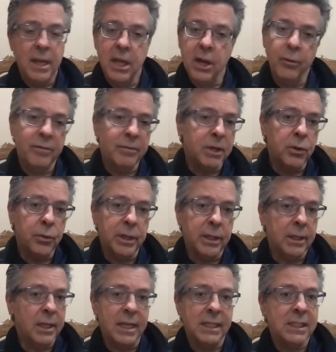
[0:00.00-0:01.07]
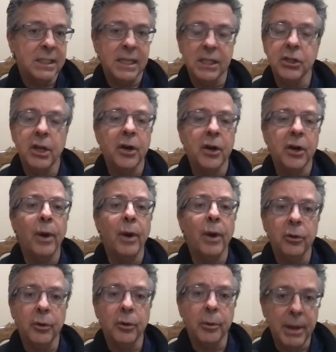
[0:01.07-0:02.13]
you know we've been doing these things on a
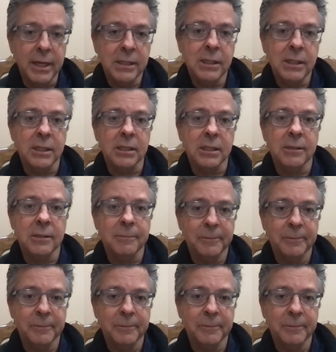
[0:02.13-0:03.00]
regular basis